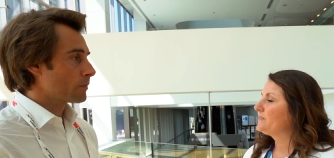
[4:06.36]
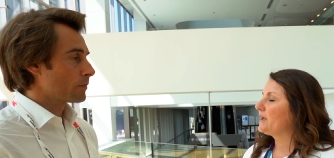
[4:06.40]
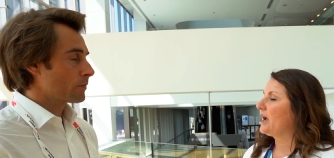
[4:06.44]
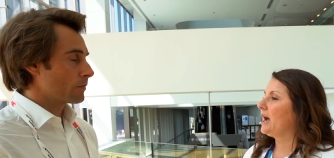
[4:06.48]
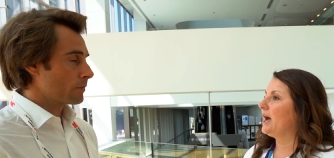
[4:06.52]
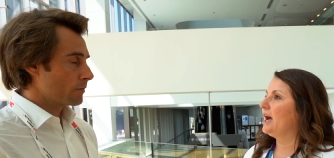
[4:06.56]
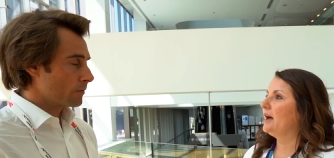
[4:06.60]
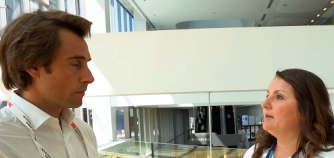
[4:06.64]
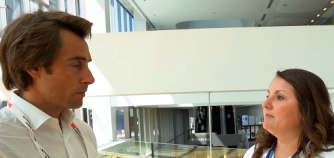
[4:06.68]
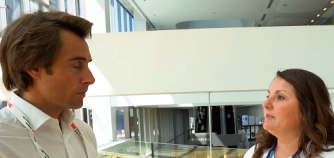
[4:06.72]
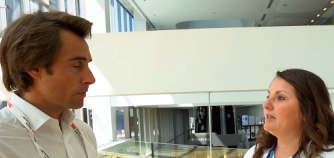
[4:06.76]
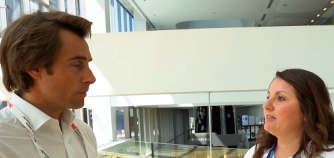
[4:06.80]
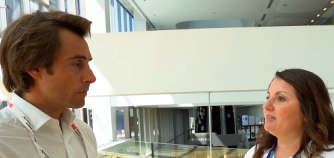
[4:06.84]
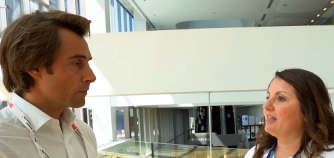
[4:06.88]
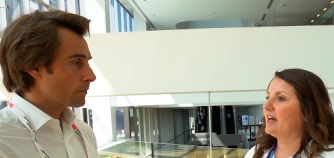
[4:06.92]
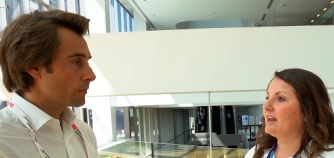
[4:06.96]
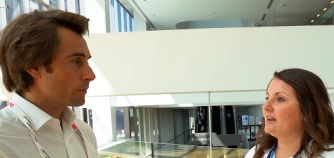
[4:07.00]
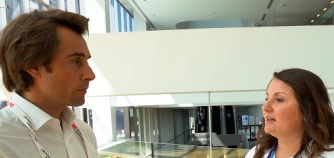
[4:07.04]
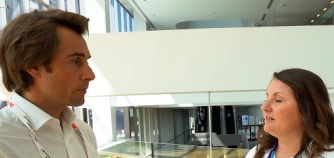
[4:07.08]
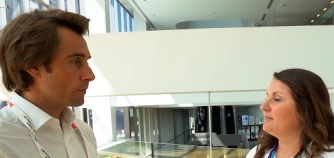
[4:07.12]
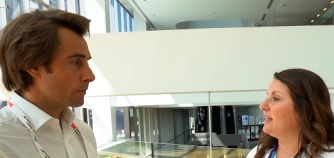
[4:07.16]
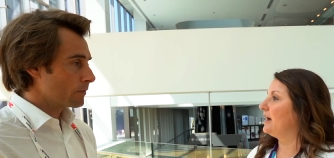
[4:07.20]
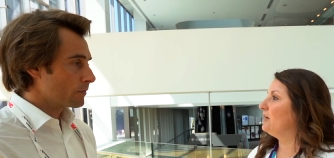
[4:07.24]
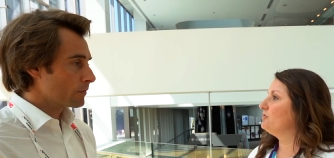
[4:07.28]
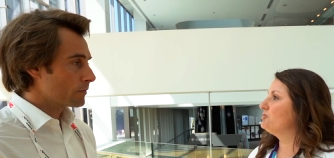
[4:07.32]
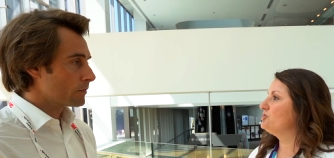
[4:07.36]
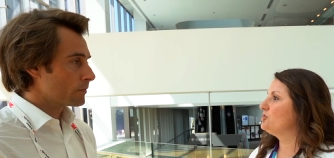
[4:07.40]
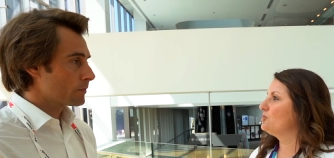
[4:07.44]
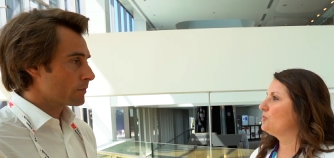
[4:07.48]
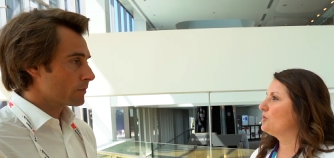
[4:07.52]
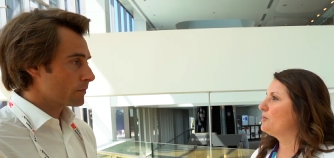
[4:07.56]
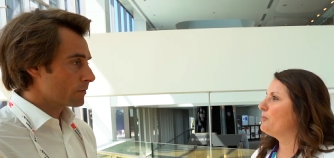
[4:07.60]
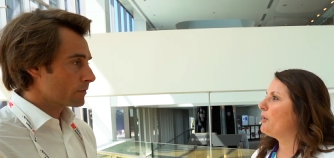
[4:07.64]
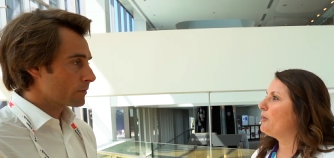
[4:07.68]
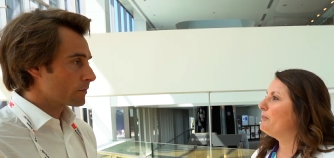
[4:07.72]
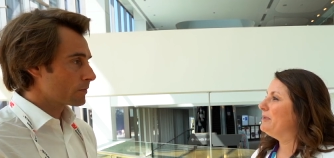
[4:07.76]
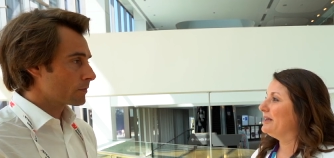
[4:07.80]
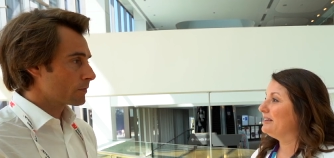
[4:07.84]
Speaker 1: um, that allows
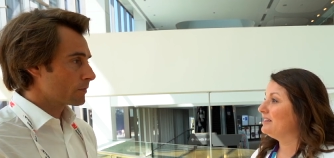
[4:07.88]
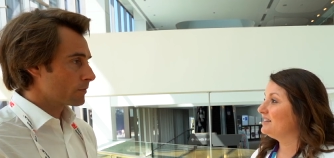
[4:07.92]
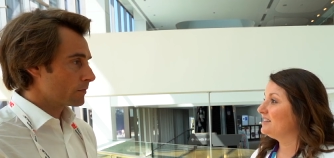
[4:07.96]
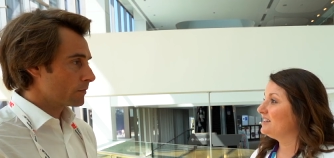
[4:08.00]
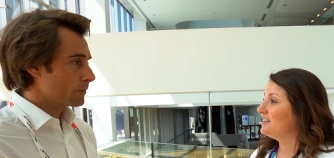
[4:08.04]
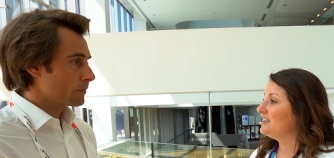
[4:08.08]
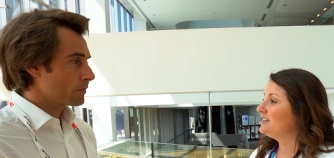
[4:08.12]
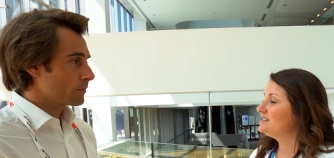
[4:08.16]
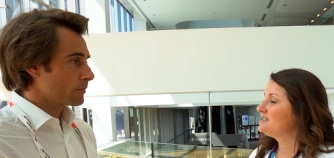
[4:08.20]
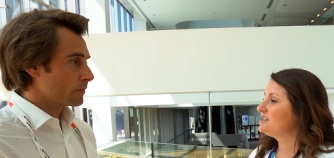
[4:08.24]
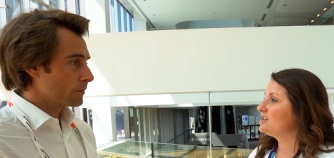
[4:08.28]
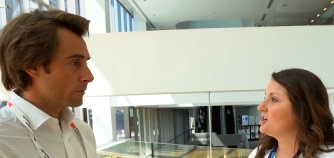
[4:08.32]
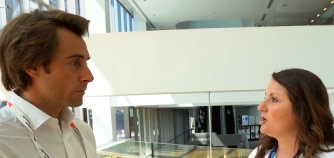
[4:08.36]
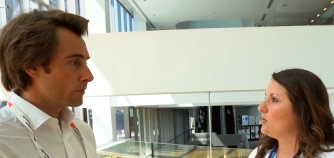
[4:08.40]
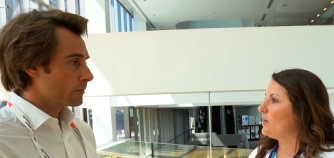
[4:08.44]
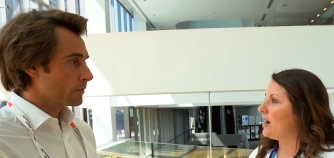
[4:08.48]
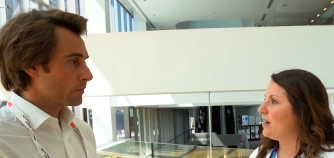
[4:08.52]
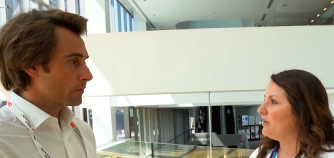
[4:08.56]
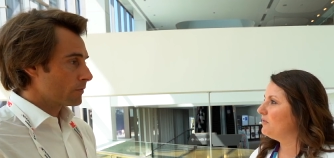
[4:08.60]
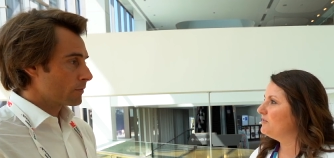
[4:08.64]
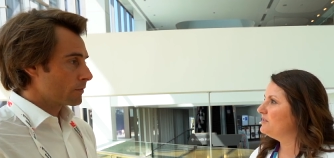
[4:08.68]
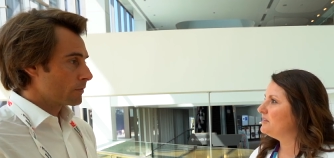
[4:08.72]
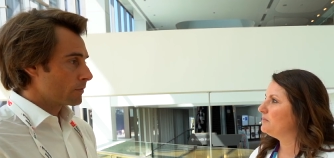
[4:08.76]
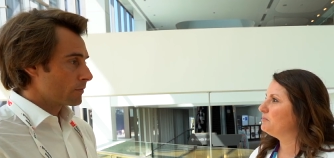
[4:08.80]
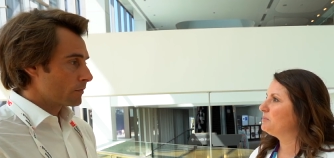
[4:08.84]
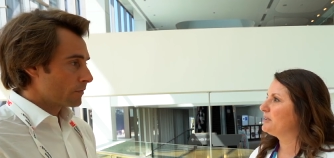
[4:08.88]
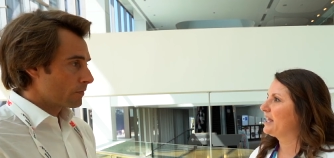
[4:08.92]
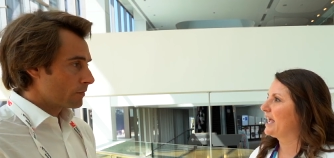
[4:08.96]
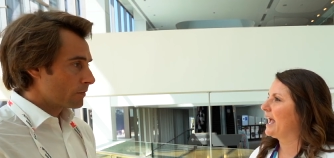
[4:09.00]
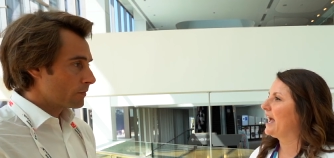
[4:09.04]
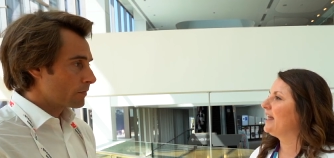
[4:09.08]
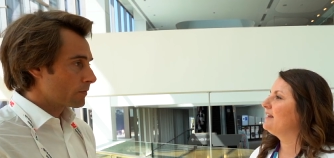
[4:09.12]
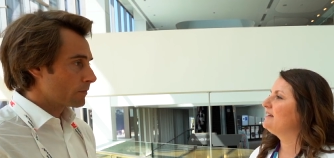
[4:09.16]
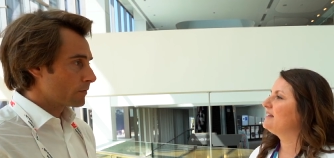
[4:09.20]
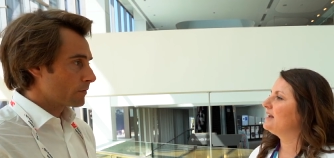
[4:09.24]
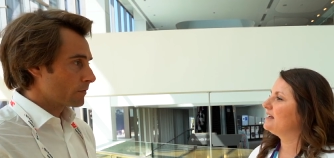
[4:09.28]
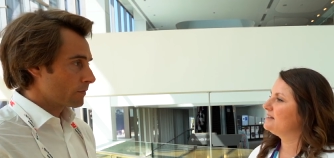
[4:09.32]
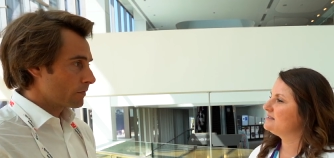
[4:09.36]
you the mobility to go out in the
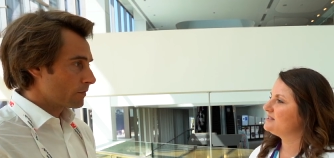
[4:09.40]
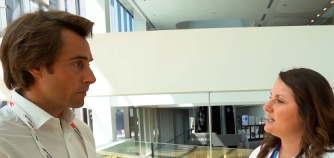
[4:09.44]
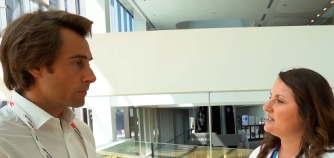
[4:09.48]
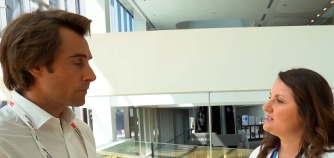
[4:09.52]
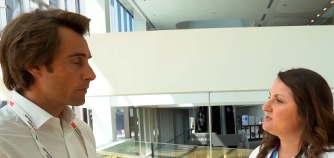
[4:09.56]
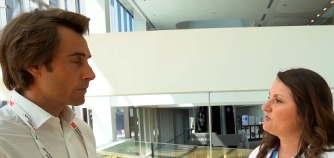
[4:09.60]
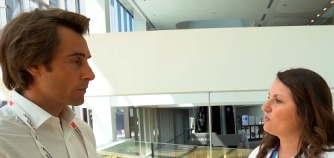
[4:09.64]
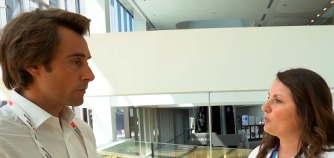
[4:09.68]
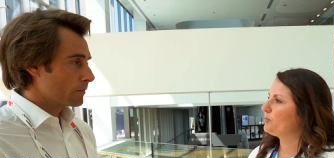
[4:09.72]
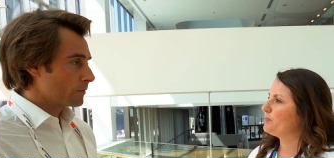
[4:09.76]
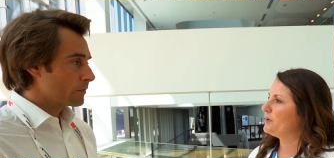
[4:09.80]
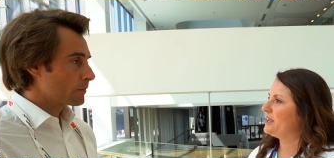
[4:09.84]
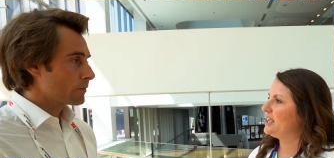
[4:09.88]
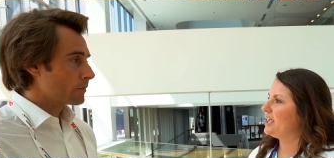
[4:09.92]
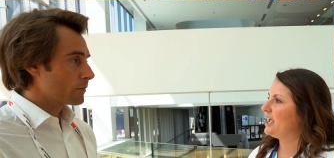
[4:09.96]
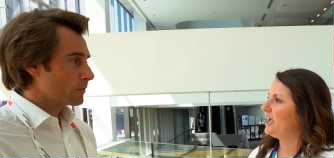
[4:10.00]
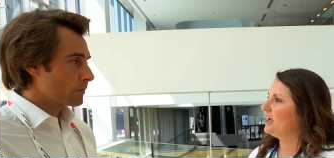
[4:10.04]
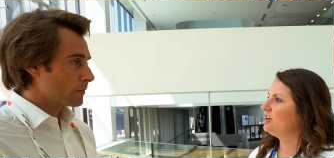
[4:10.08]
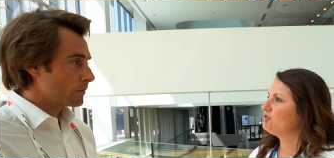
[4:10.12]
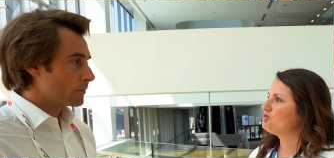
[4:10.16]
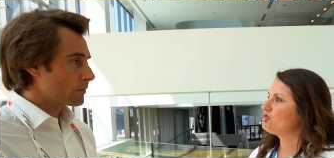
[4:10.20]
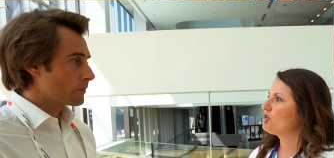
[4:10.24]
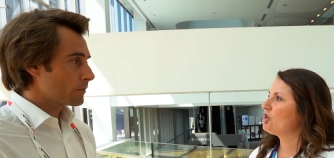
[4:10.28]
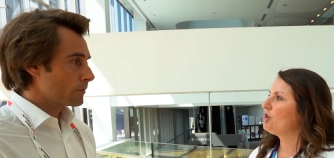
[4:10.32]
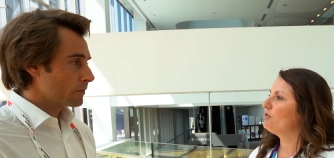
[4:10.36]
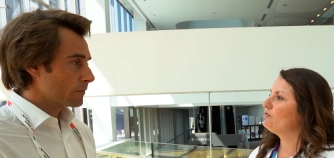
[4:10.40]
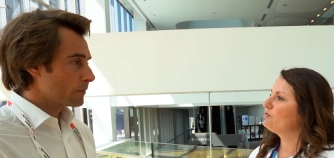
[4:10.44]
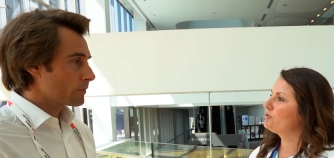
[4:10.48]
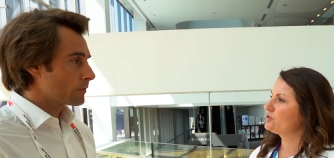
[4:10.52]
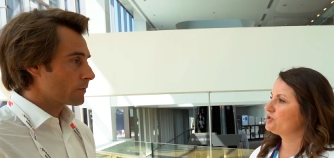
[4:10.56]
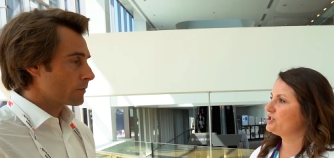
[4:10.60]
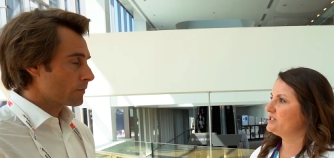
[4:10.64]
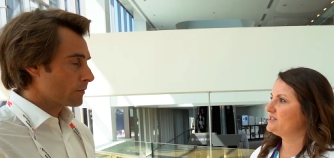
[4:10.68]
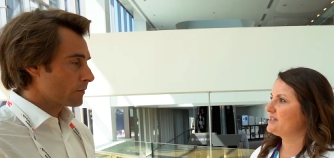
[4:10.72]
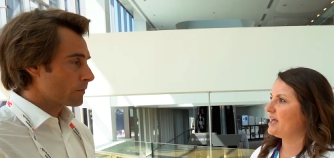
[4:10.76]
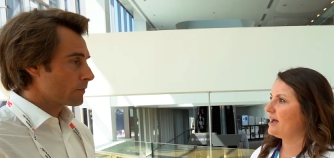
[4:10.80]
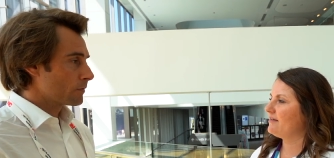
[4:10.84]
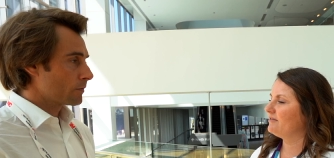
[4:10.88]
plant and test for pH
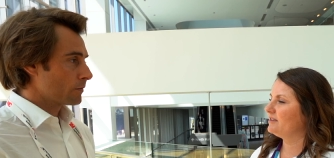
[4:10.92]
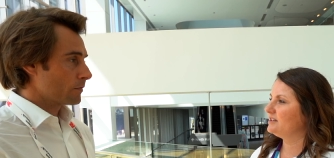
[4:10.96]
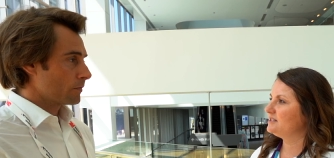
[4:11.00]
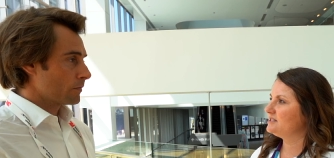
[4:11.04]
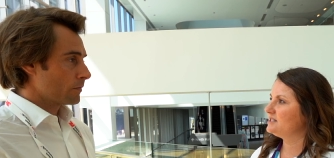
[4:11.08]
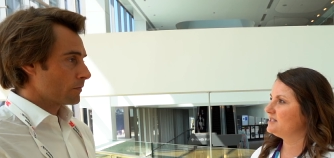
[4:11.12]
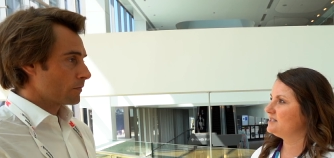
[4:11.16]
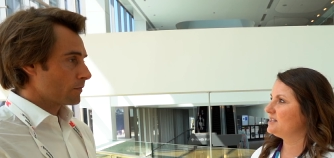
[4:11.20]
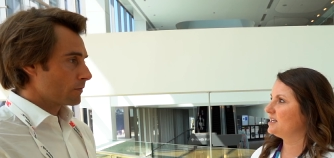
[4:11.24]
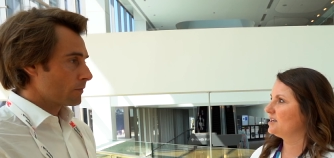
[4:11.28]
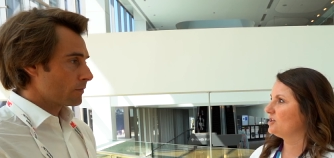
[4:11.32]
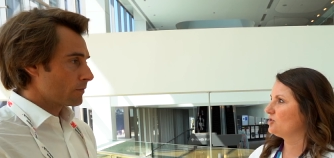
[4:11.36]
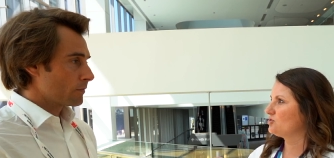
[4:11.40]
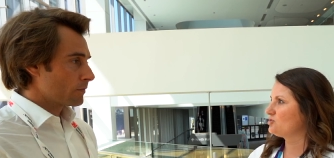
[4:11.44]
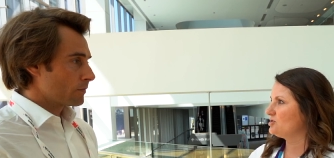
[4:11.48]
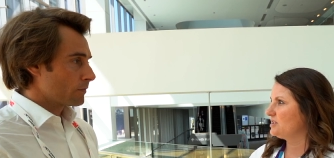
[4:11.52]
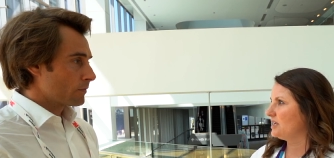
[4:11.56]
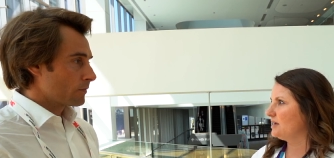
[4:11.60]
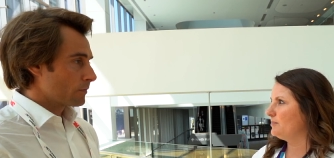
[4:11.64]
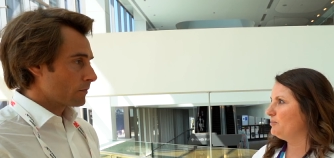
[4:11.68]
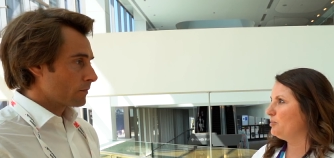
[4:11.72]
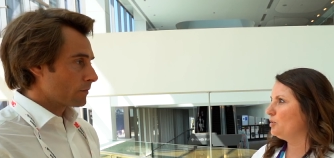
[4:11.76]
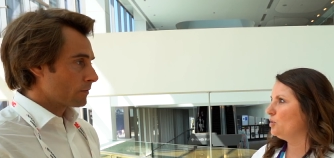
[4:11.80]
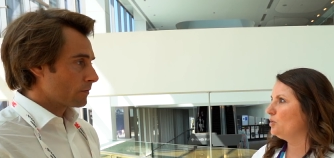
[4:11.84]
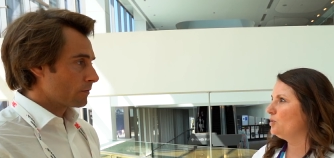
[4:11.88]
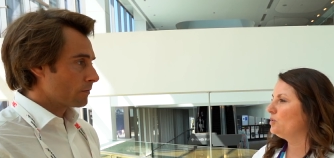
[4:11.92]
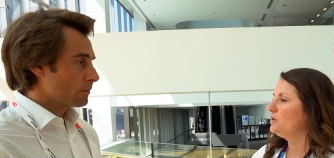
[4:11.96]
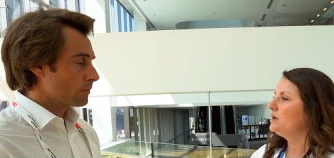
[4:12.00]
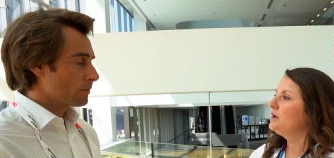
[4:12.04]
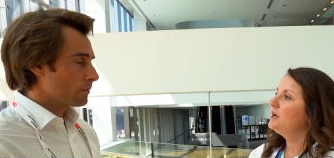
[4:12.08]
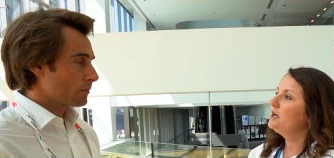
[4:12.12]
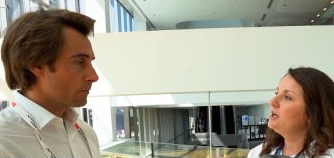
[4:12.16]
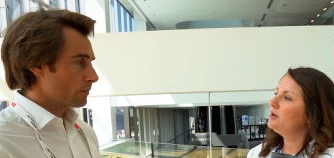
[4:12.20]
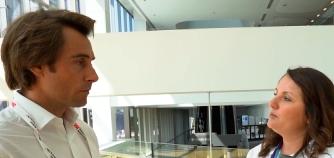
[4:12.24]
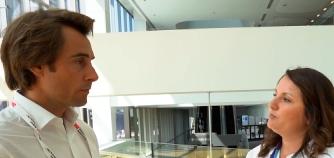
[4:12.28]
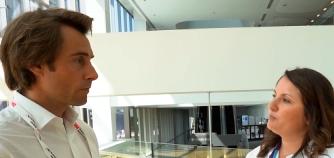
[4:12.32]
versus having to take your sample,